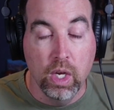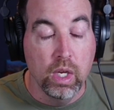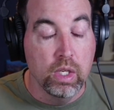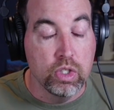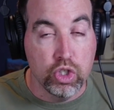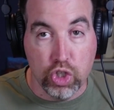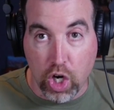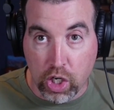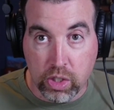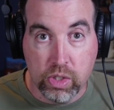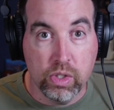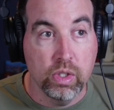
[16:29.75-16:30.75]

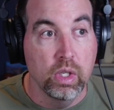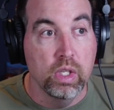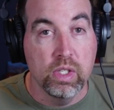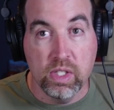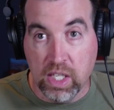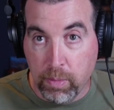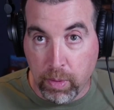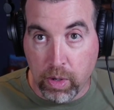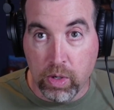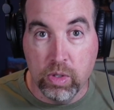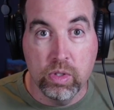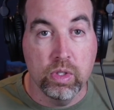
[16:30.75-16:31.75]
sharks,
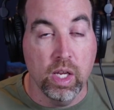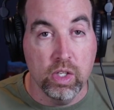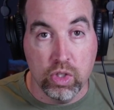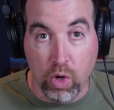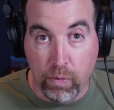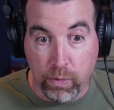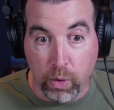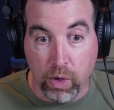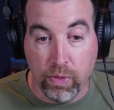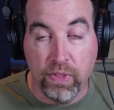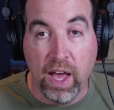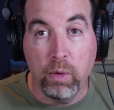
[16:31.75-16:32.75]
seabirds, and so
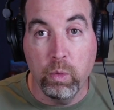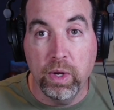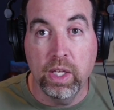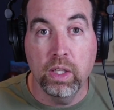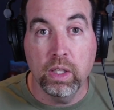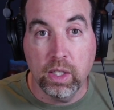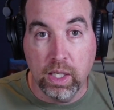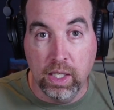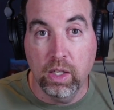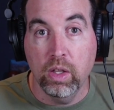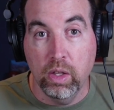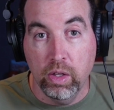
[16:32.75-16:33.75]
forth, that will
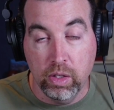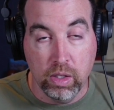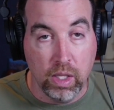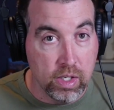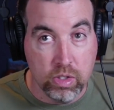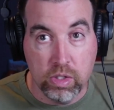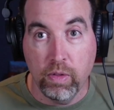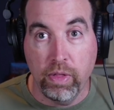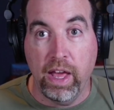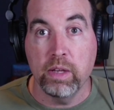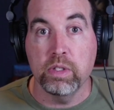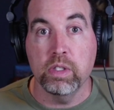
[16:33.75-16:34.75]
kill hundreds of
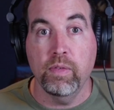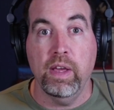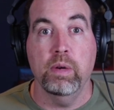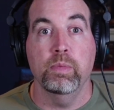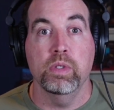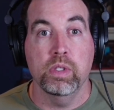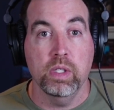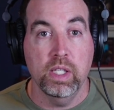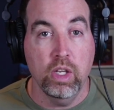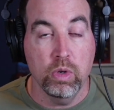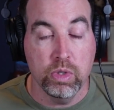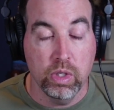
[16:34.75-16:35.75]
thousands of animals in
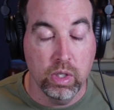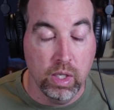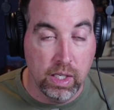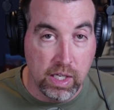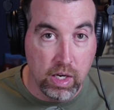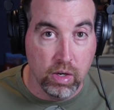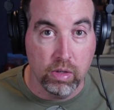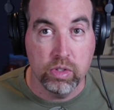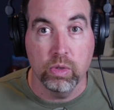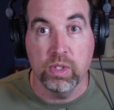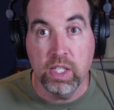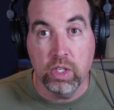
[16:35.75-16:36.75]
the ocean a year.
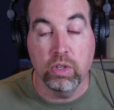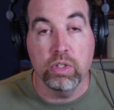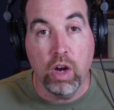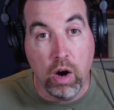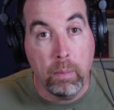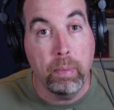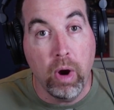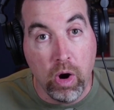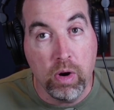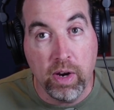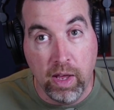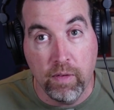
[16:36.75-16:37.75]
So sea turtles are
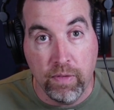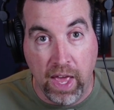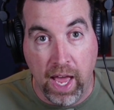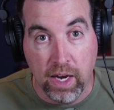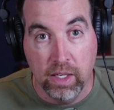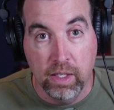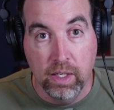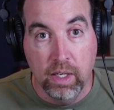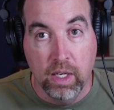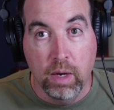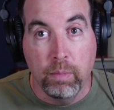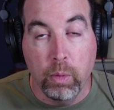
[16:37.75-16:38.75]
part of that.
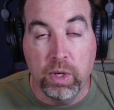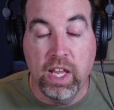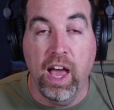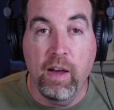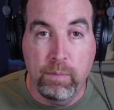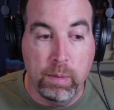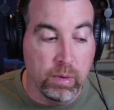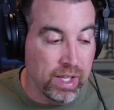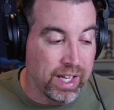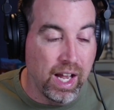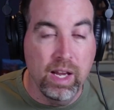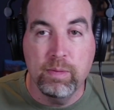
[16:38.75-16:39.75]
But when you have people
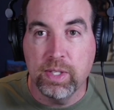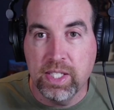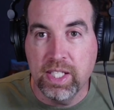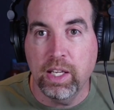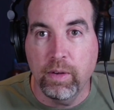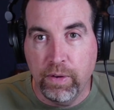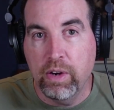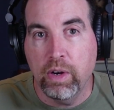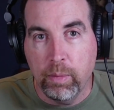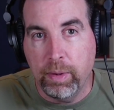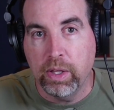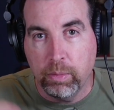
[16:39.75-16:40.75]
like, I am sick of hearing
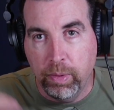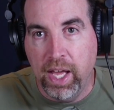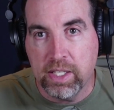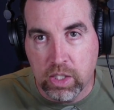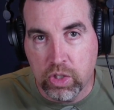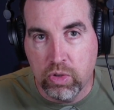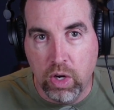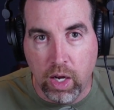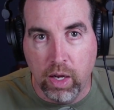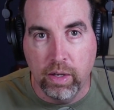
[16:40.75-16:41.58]
about the plastic straw.